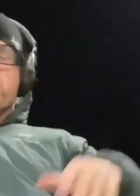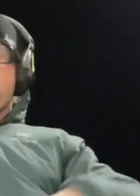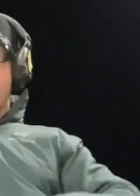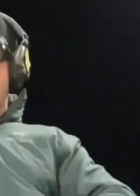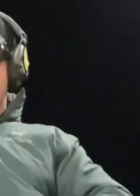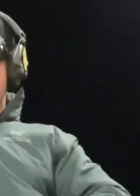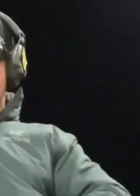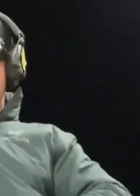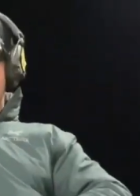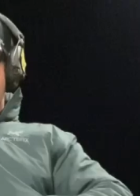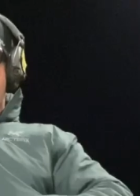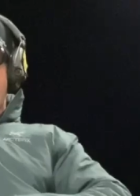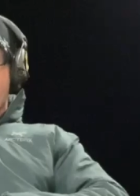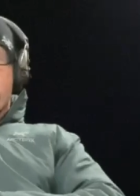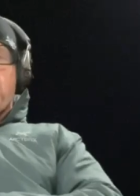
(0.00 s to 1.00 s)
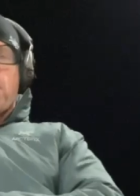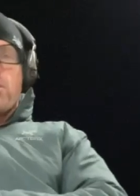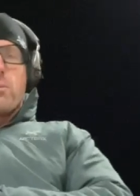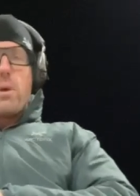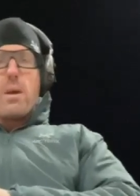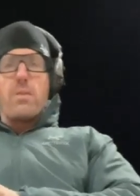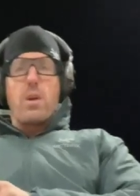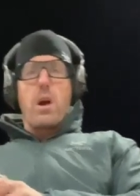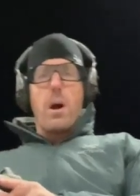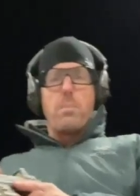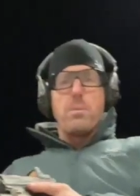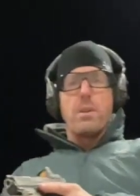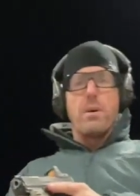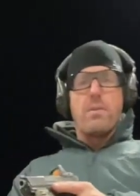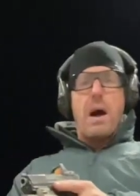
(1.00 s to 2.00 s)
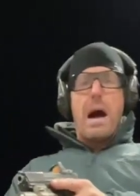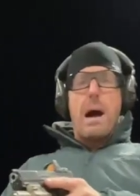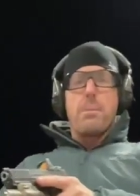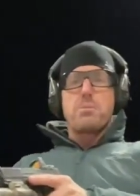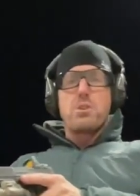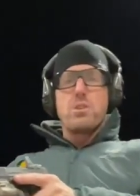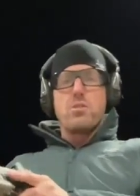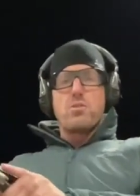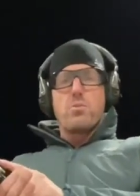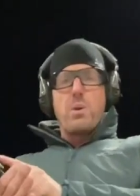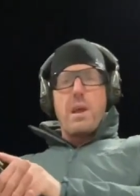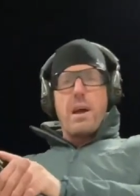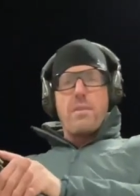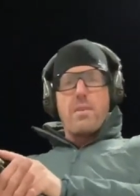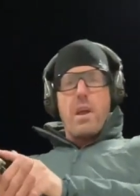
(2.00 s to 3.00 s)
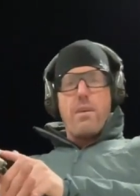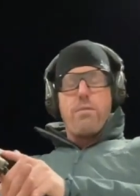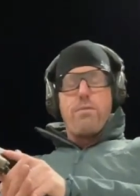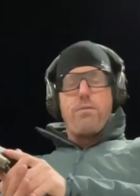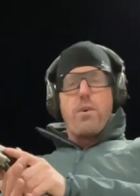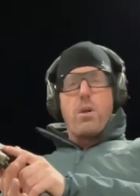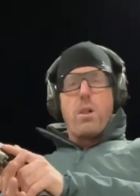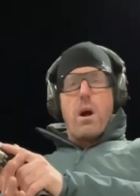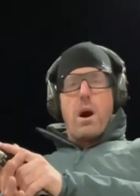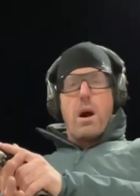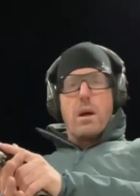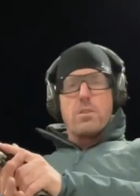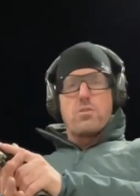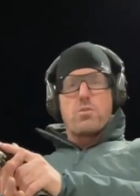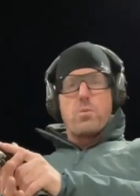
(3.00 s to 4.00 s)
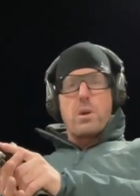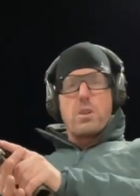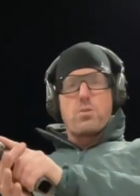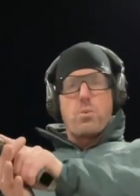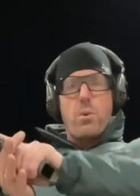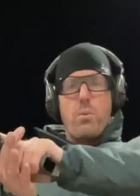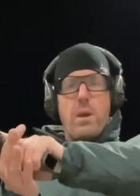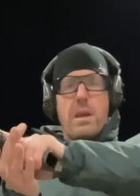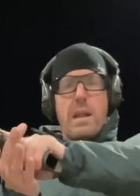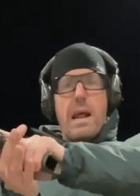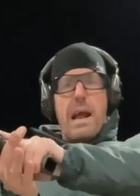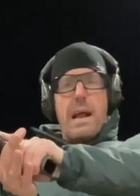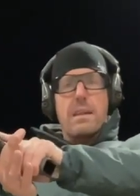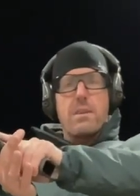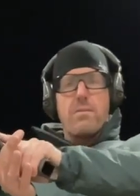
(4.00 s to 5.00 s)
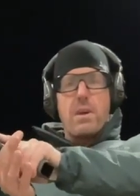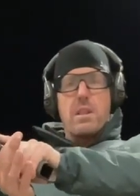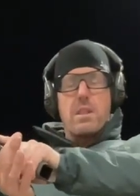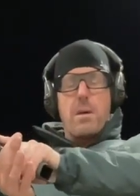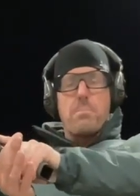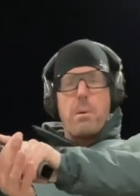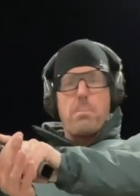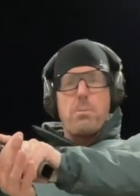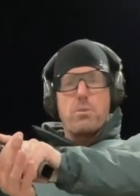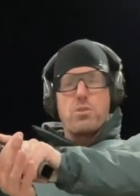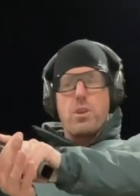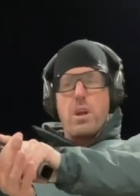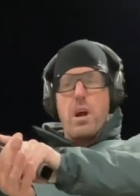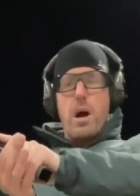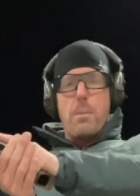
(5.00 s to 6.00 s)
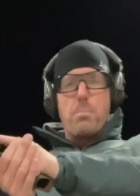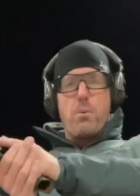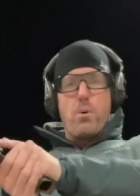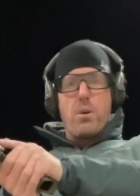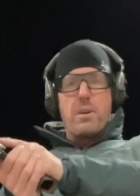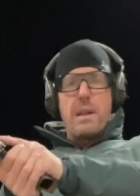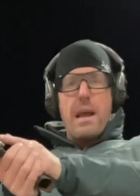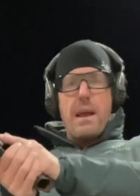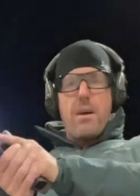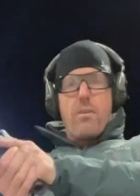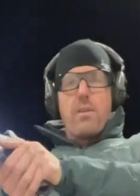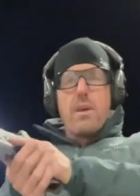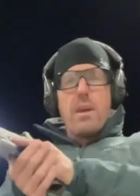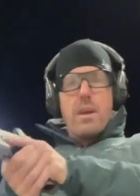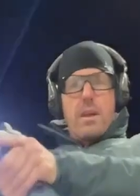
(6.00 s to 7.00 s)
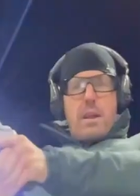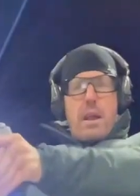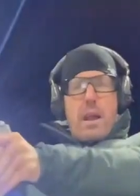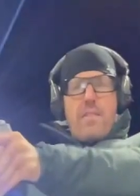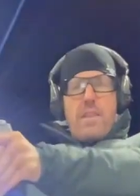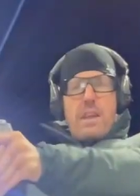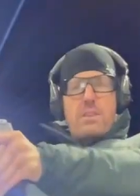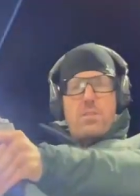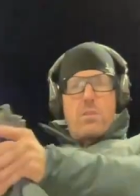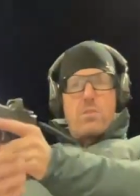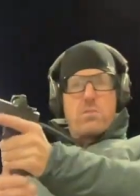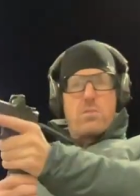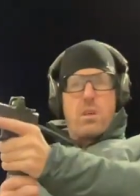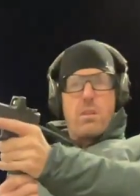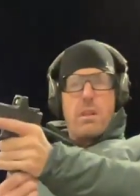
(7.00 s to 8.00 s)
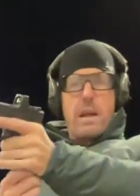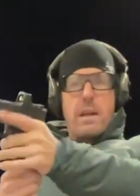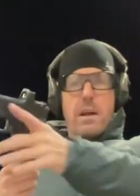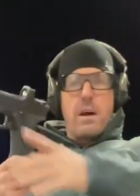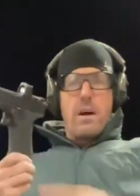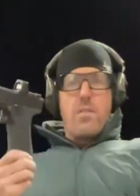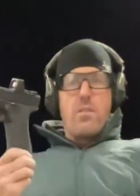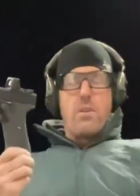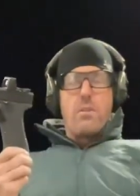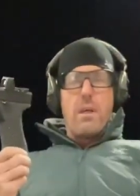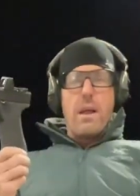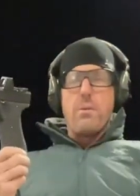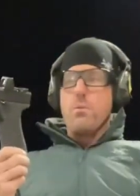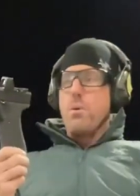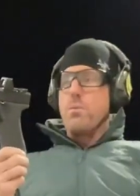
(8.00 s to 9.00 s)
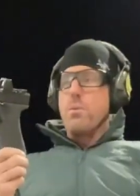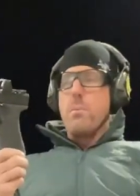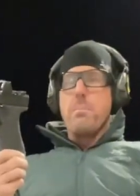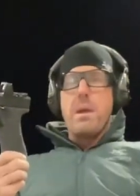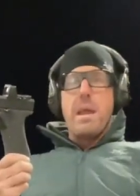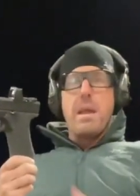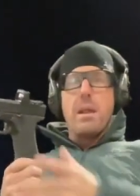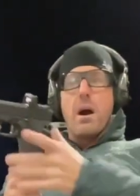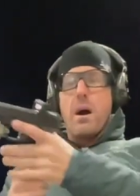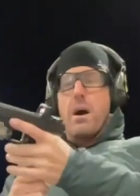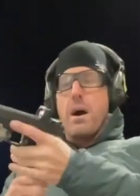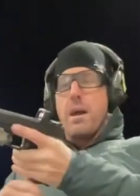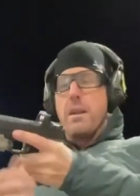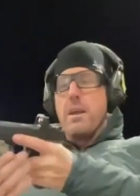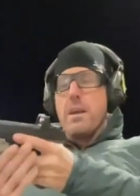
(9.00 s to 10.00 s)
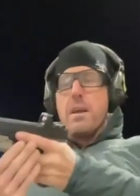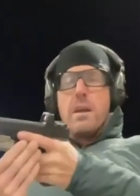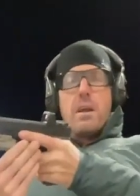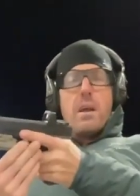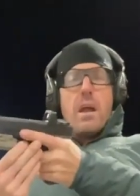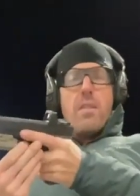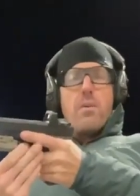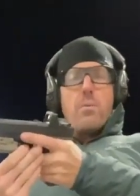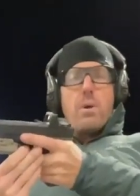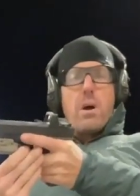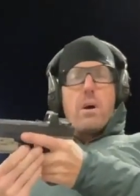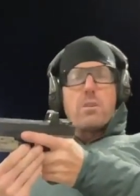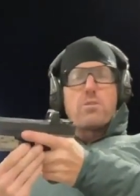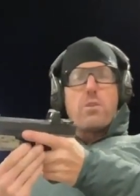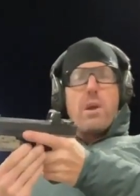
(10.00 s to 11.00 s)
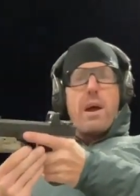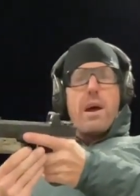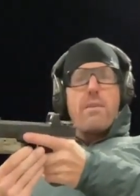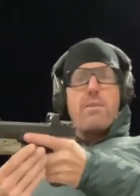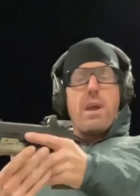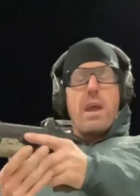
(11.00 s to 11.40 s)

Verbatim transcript: products that are out there that we have a couple of options. We have a full on switch where we can activate that by pushing up or down and that turns the light on. The light will remain on. And then we also have